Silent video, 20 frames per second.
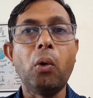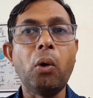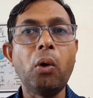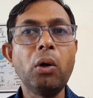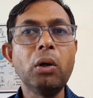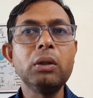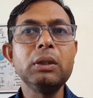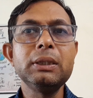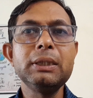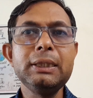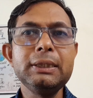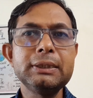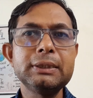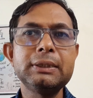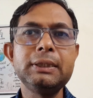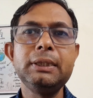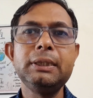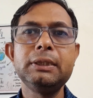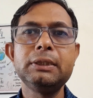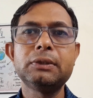All these
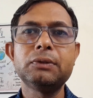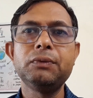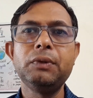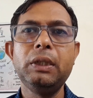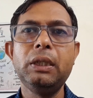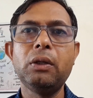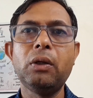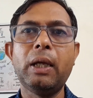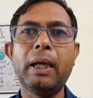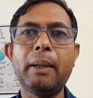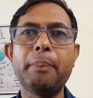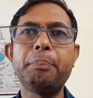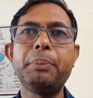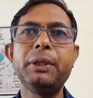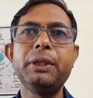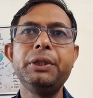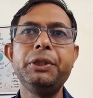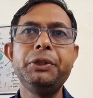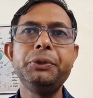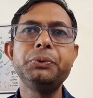things will
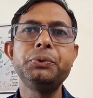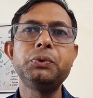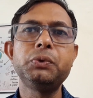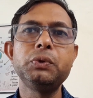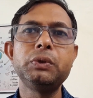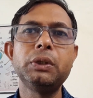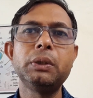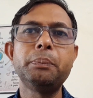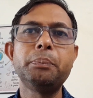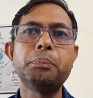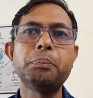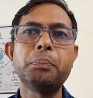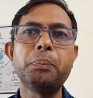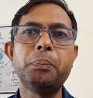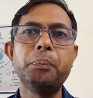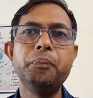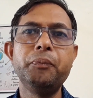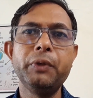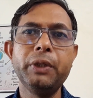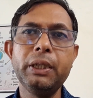happen due to the
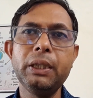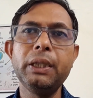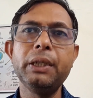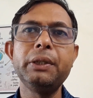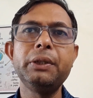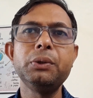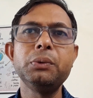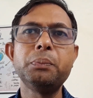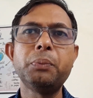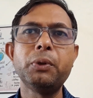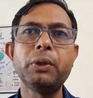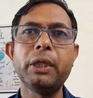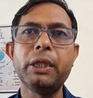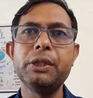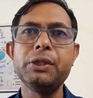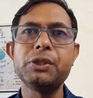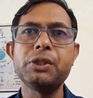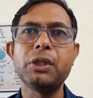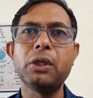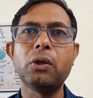negative
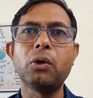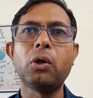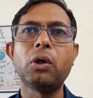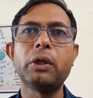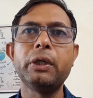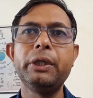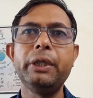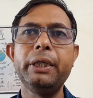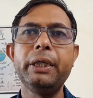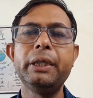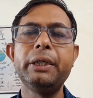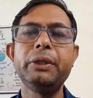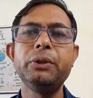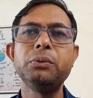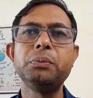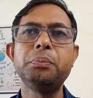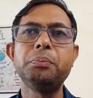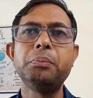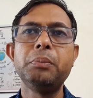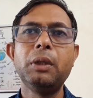potential or
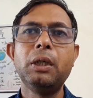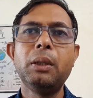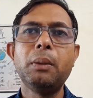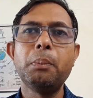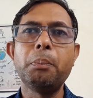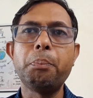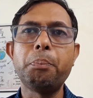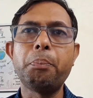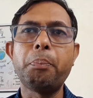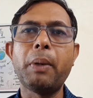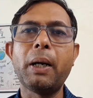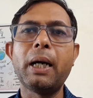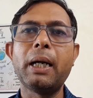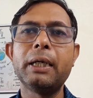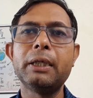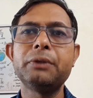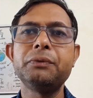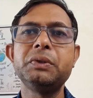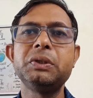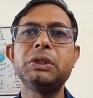negative
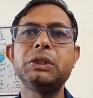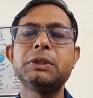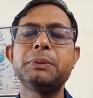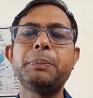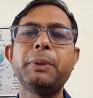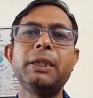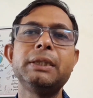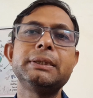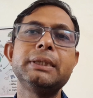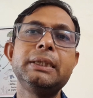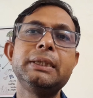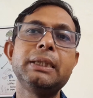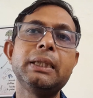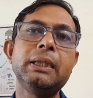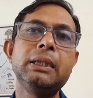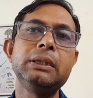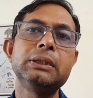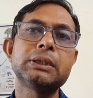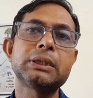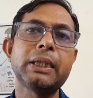part which is present
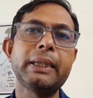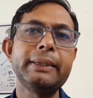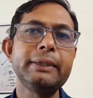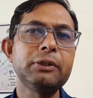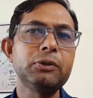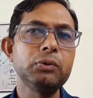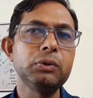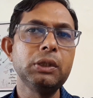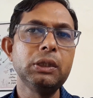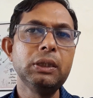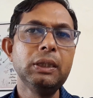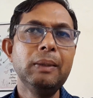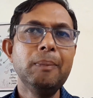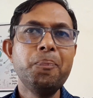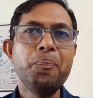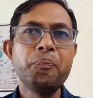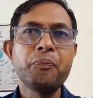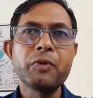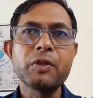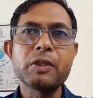inside to the
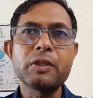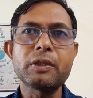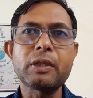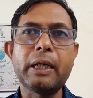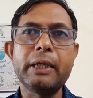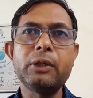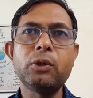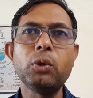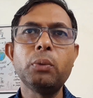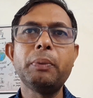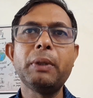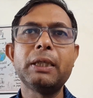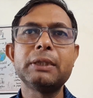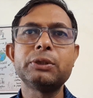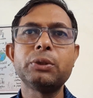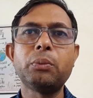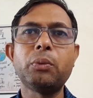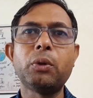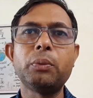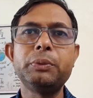
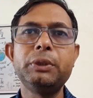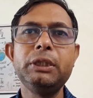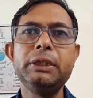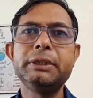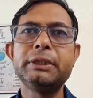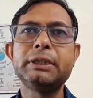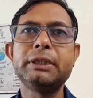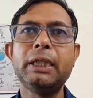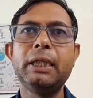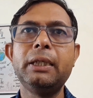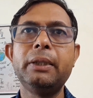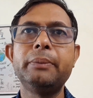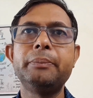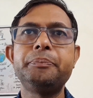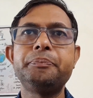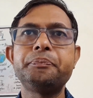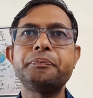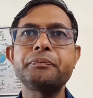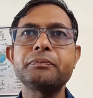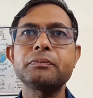cytoplasm of the cell.
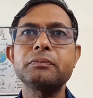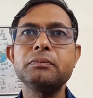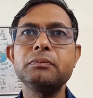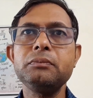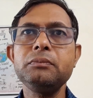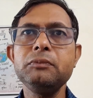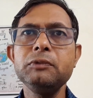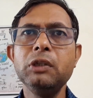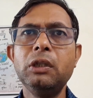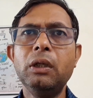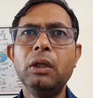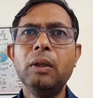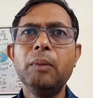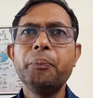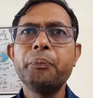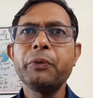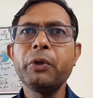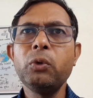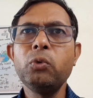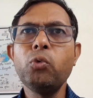
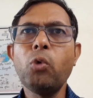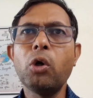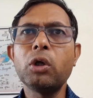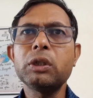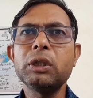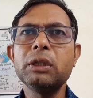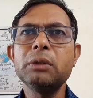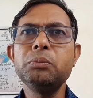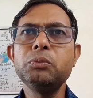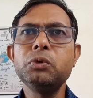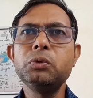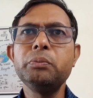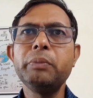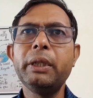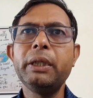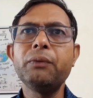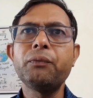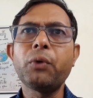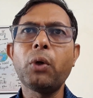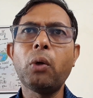Now water
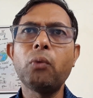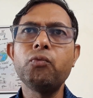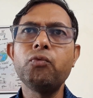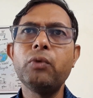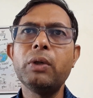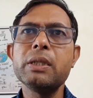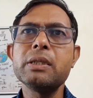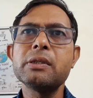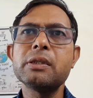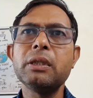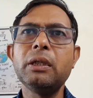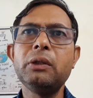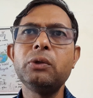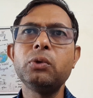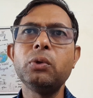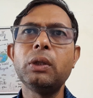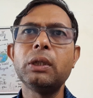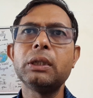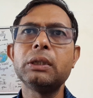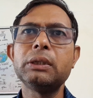movement from one cell
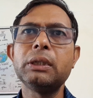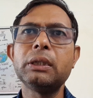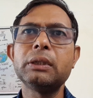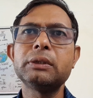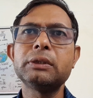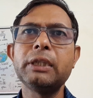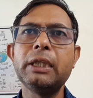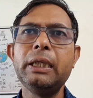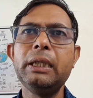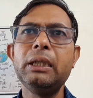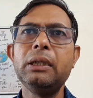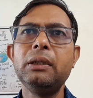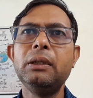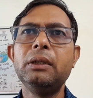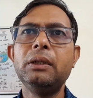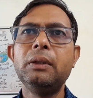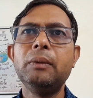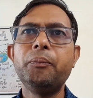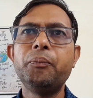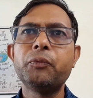to another cell
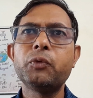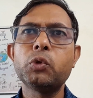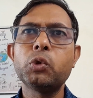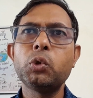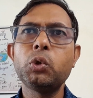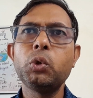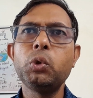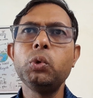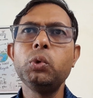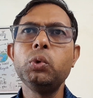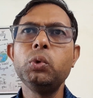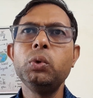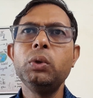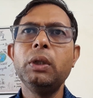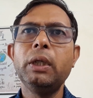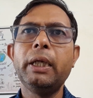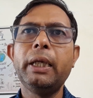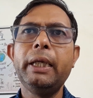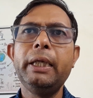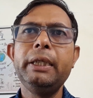
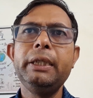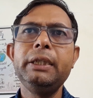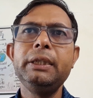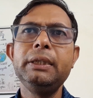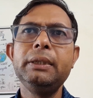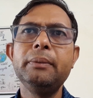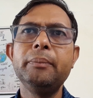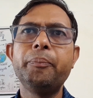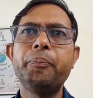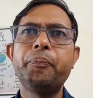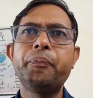through any